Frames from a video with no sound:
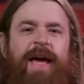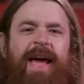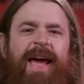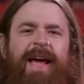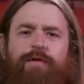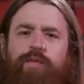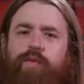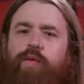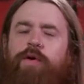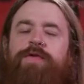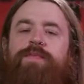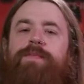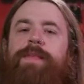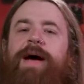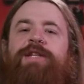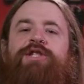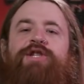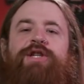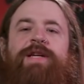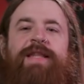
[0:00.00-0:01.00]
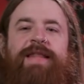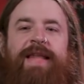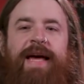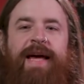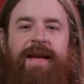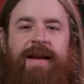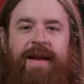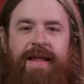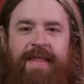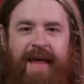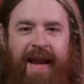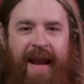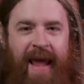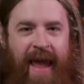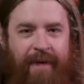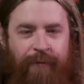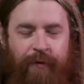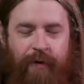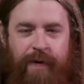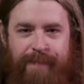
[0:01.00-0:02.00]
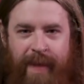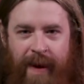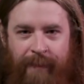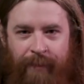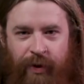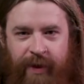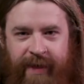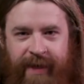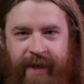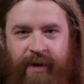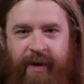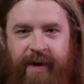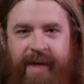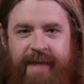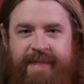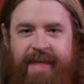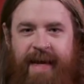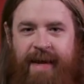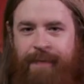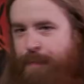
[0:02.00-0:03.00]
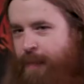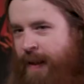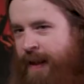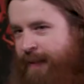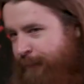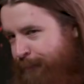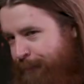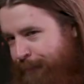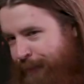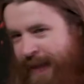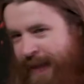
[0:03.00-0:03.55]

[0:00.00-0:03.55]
It's worth mentioning that every member here is at